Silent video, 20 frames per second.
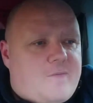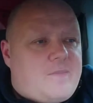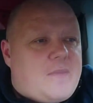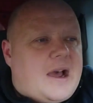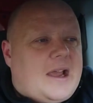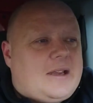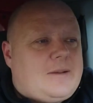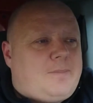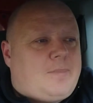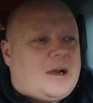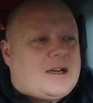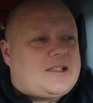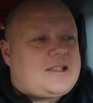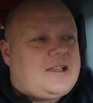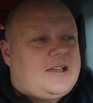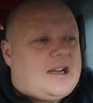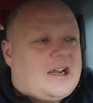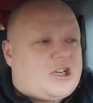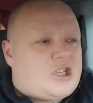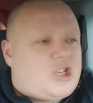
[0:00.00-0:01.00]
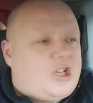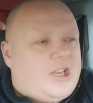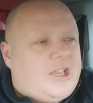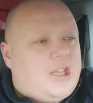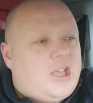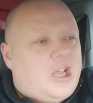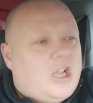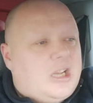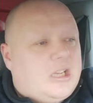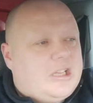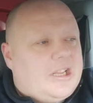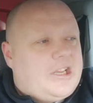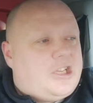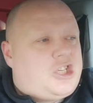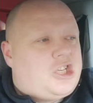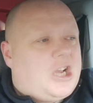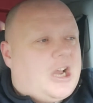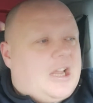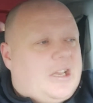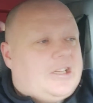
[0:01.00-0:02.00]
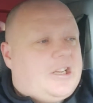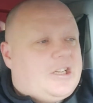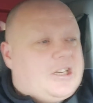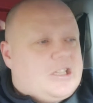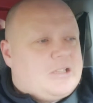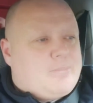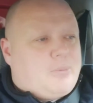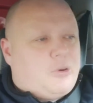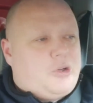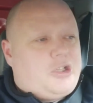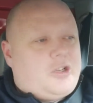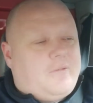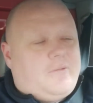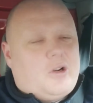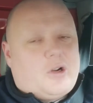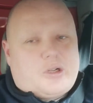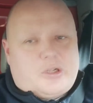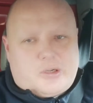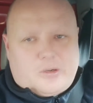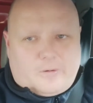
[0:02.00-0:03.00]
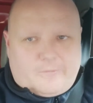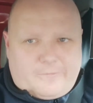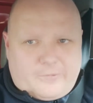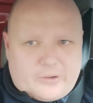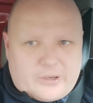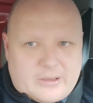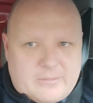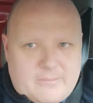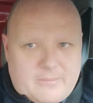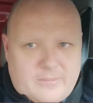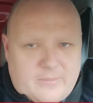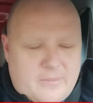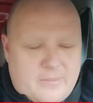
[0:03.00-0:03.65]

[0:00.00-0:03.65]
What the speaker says: Mike Bastard Ashley, Lee Charnley and his bunch of not so fucking